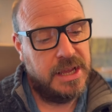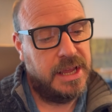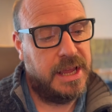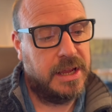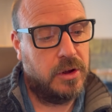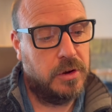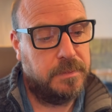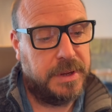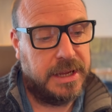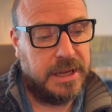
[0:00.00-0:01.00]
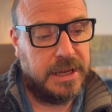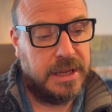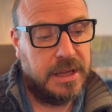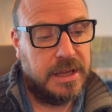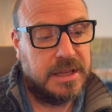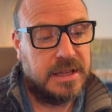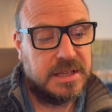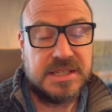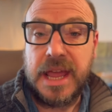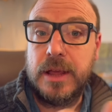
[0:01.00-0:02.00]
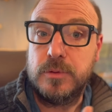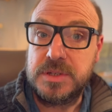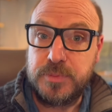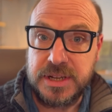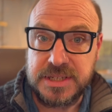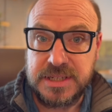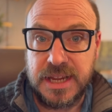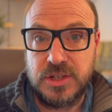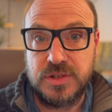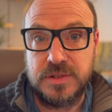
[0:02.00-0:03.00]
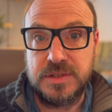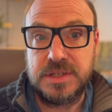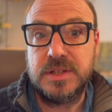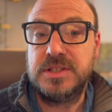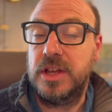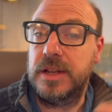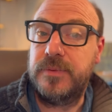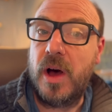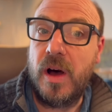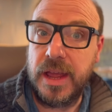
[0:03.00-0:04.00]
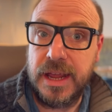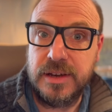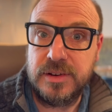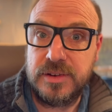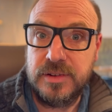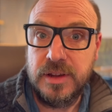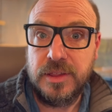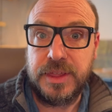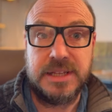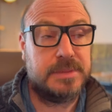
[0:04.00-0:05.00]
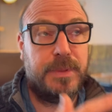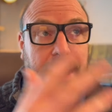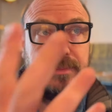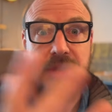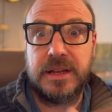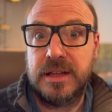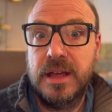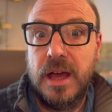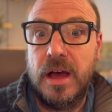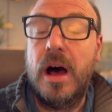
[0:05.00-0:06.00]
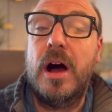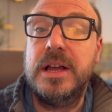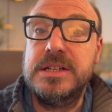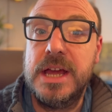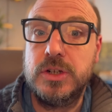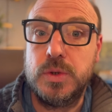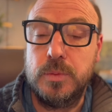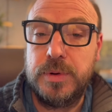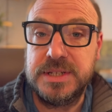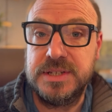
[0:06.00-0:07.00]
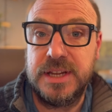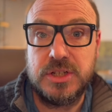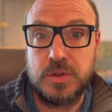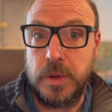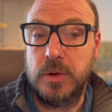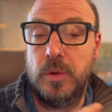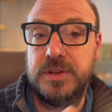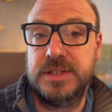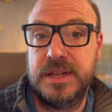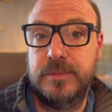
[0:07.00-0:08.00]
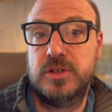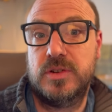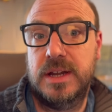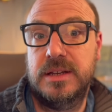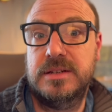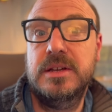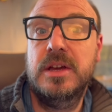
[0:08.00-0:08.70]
It could be sales presentations, certainly for high-end things, perhaps like architectural presentations where you want to demonstrate